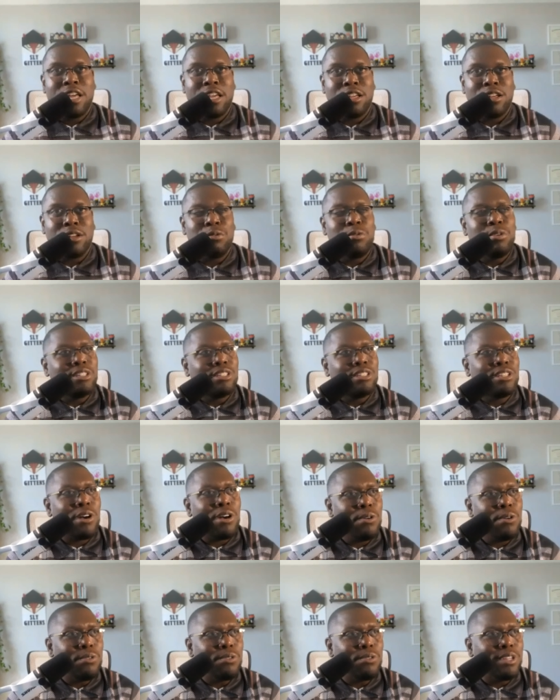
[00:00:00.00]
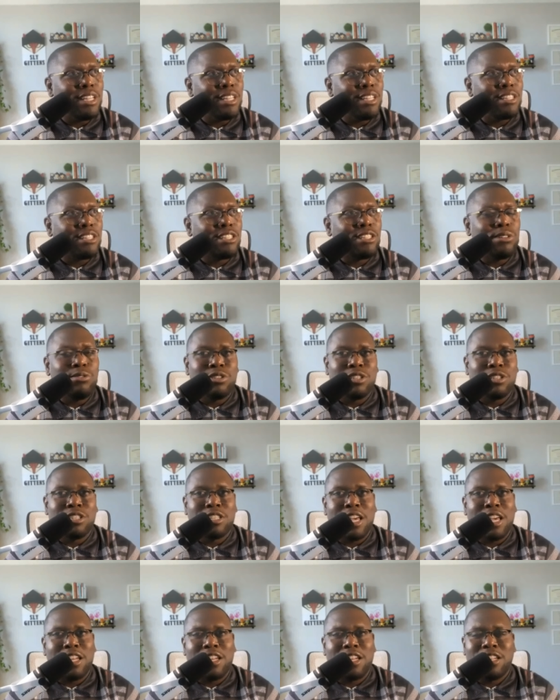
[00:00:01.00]
What tone is Susan saying?
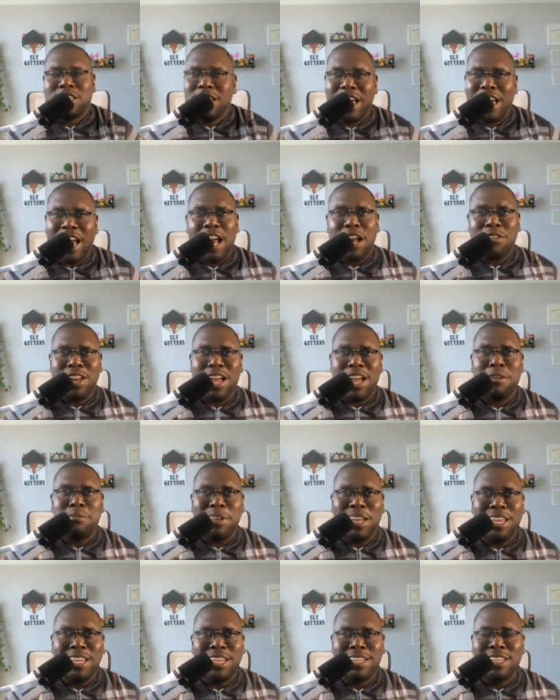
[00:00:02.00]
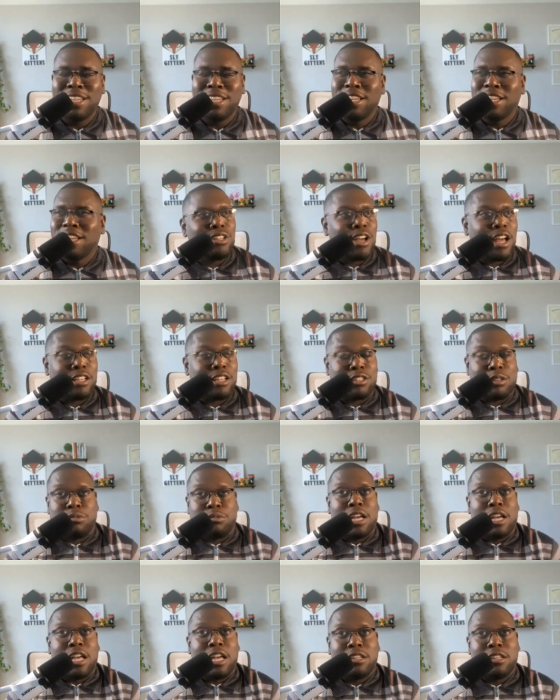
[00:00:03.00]
Is she angry? Sometimes
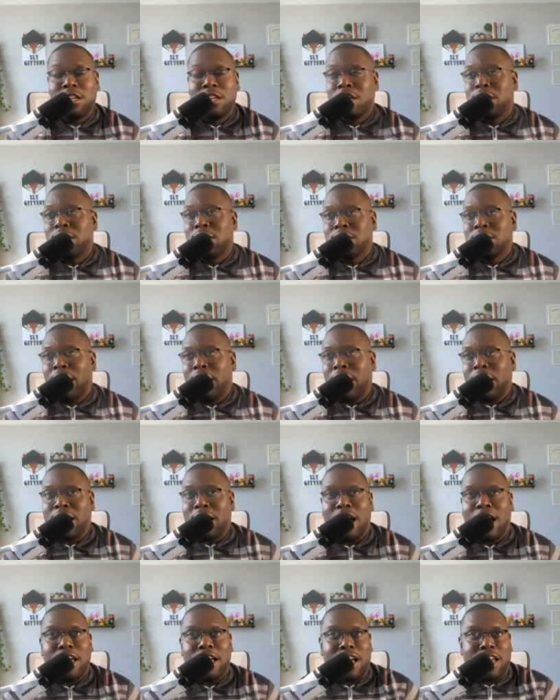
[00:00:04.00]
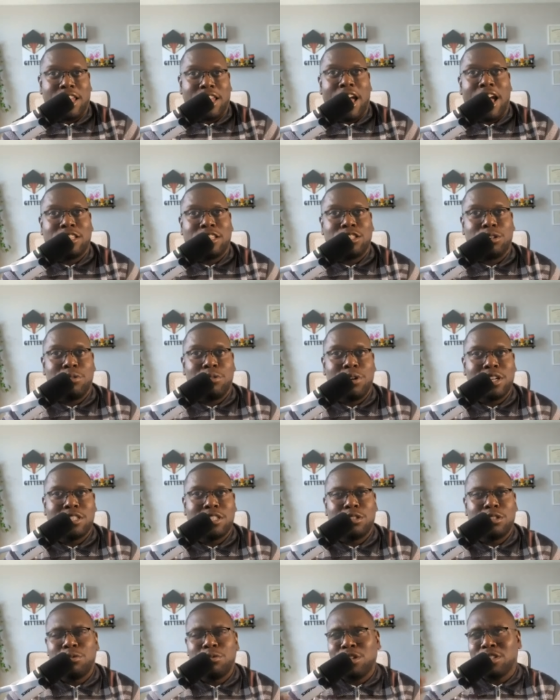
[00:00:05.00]
AI, I can ask the question.
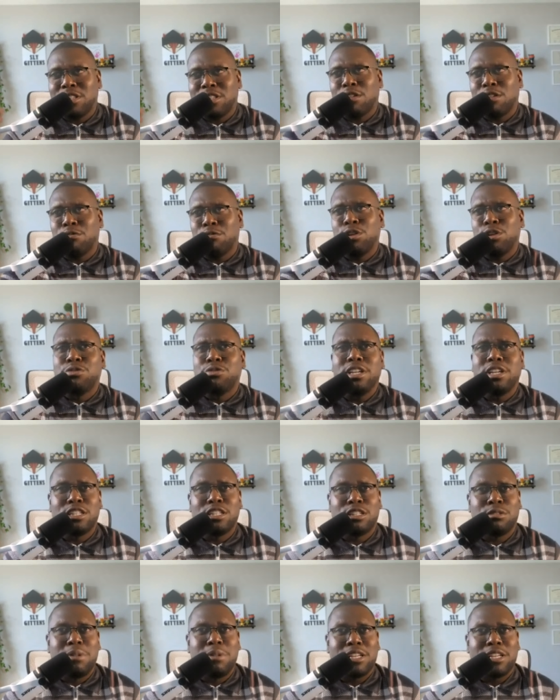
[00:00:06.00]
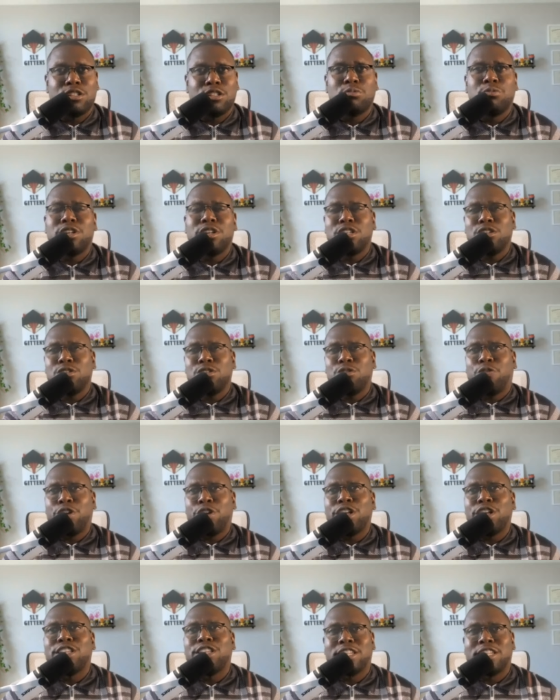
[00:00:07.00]
When you read this message, what are you
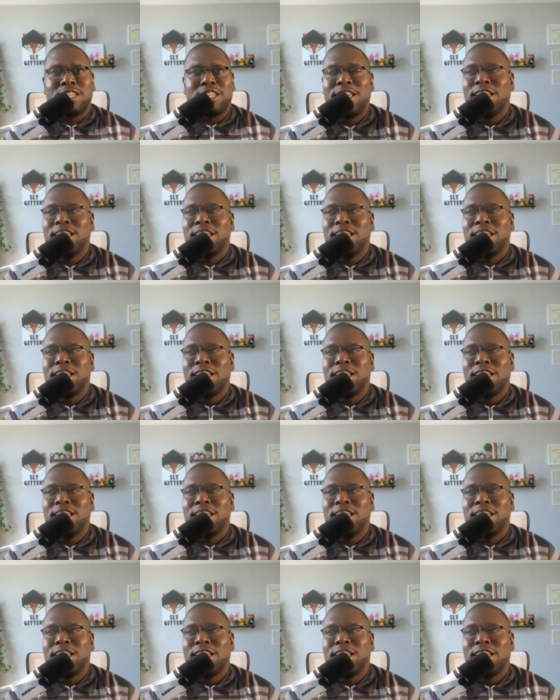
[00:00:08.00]
feeling in it?